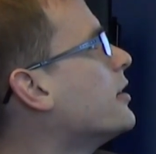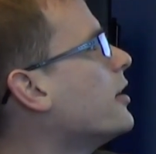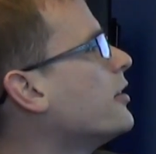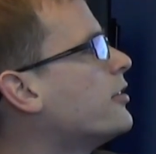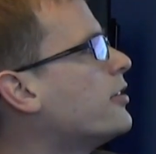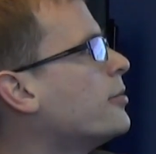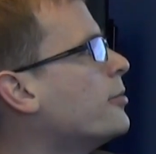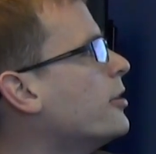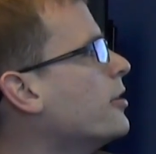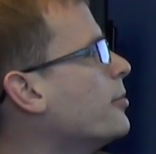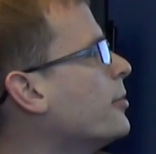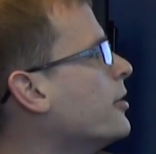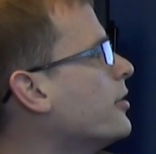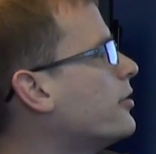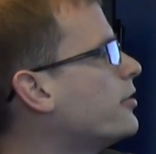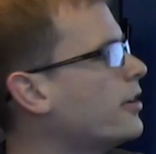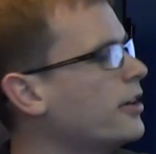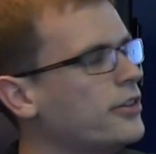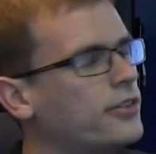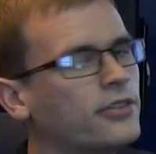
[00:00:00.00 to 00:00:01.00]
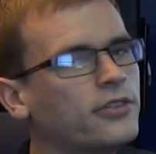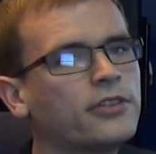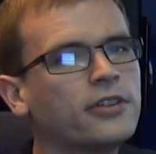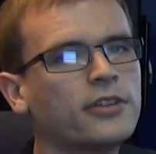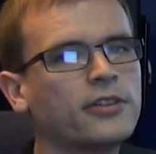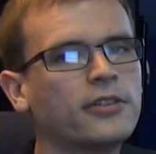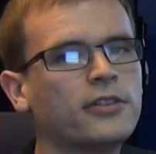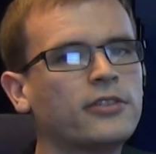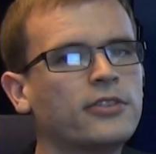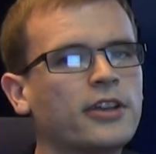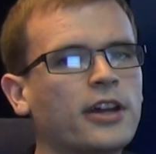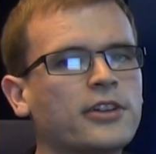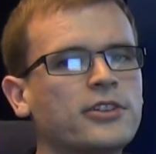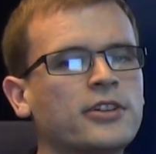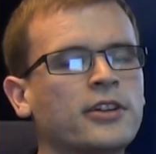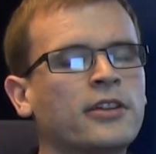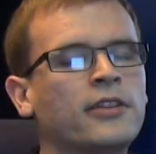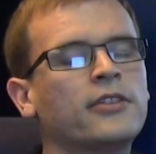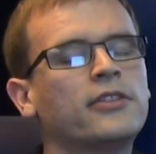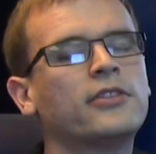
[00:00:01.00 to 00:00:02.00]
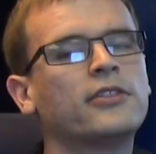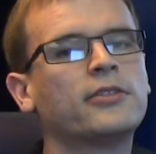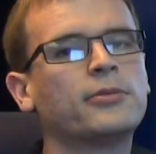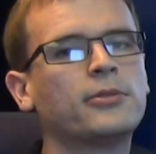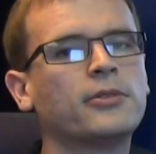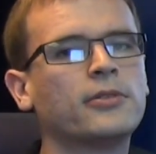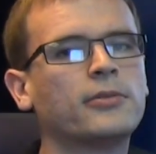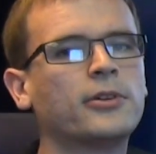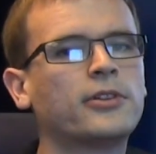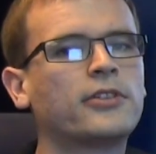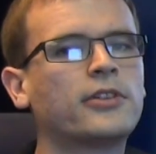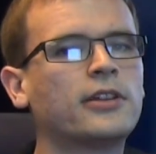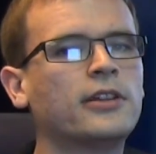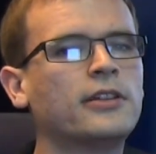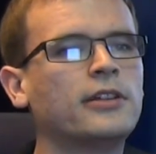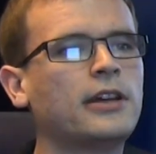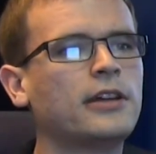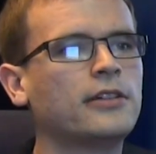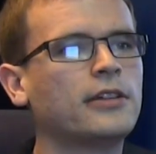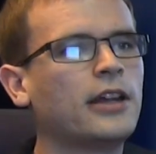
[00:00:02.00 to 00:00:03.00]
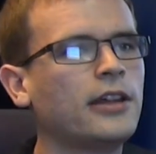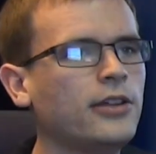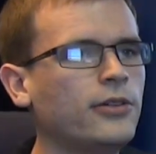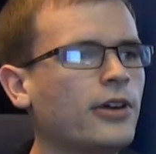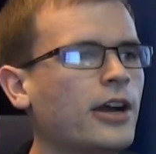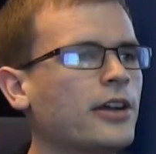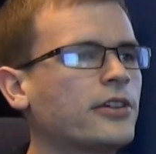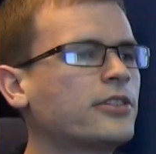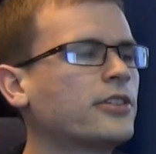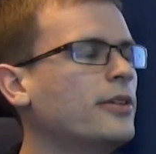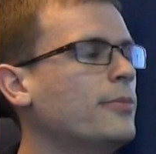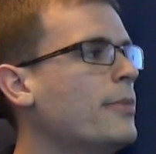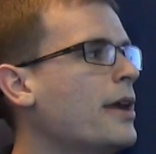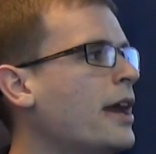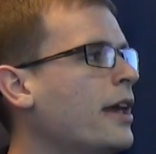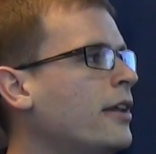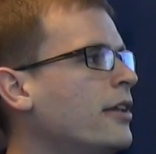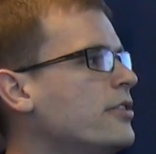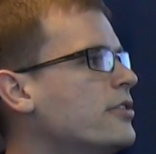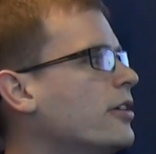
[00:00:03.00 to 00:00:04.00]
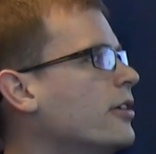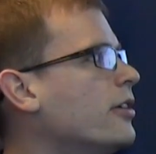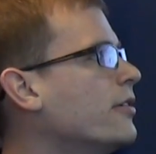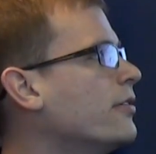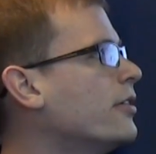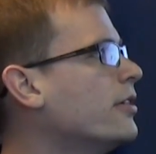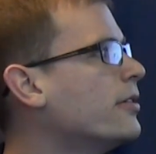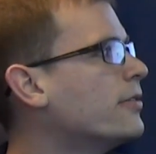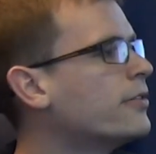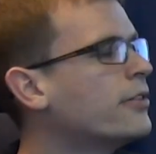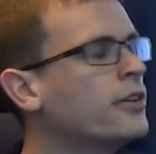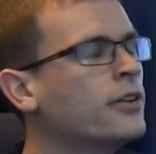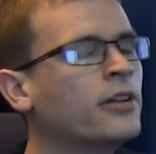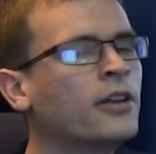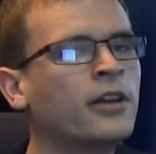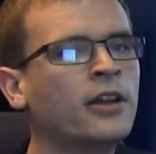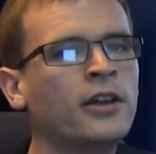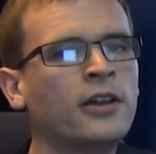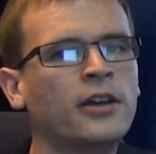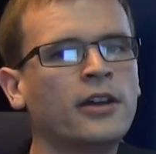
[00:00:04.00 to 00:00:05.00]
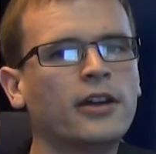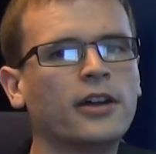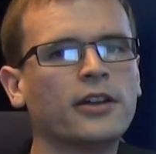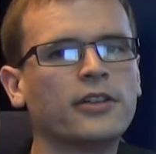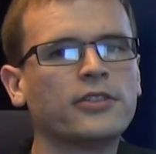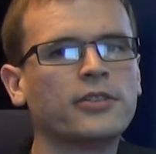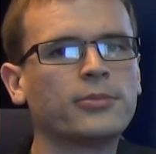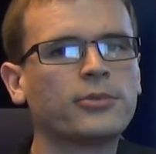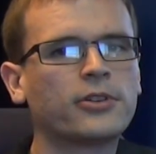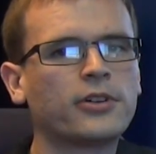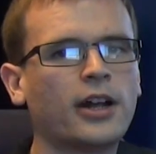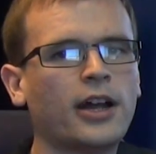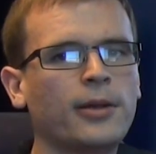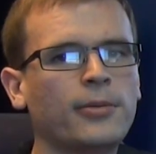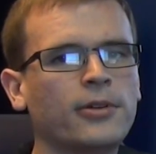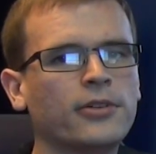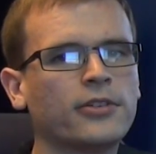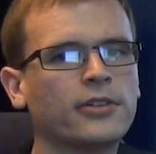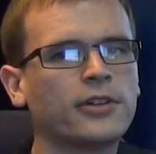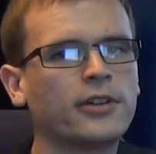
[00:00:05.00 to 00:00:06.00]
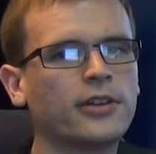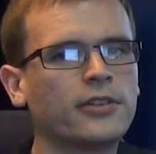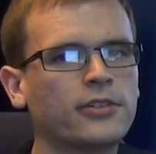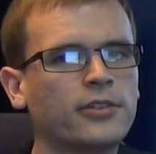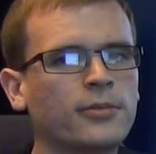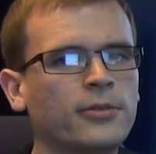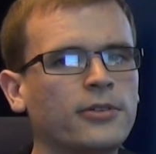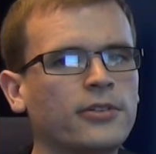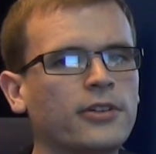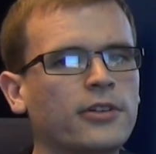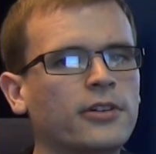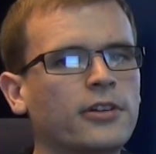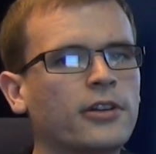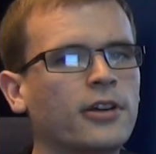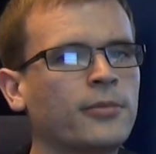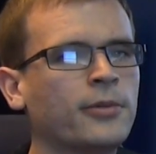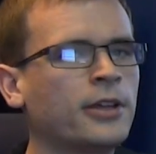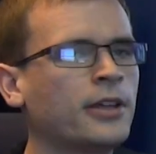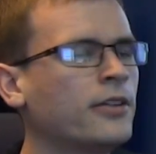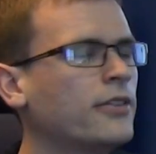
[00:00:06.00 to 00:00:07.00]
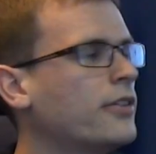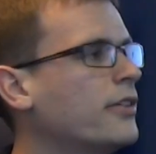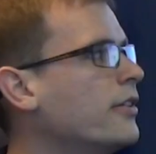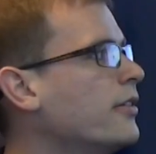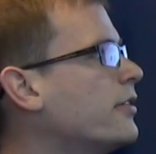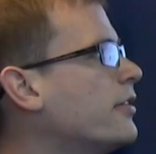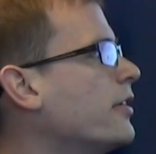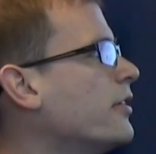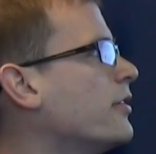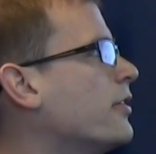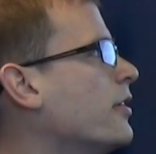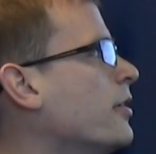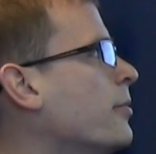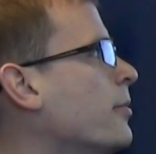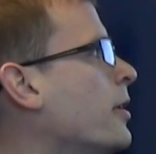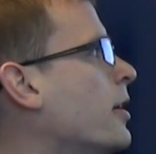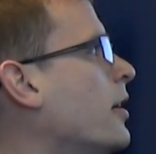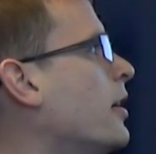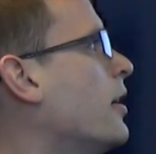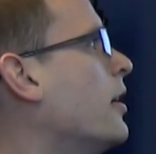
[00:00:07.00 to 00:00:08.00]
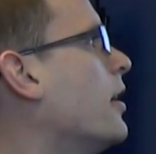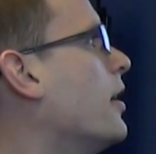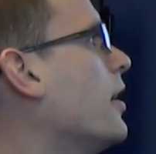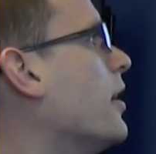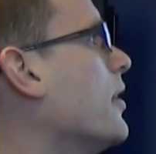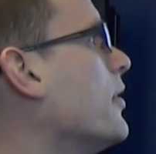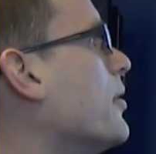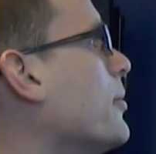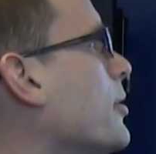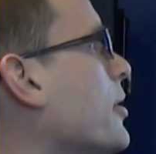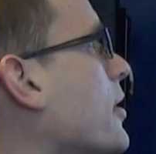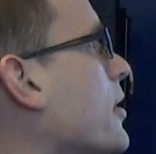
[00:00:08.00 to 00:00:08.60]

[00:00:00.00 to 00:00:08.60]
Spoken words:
customer administration section, and this is what's going to let you actually manage all the different subscribers and customers that are coming into the system. So we're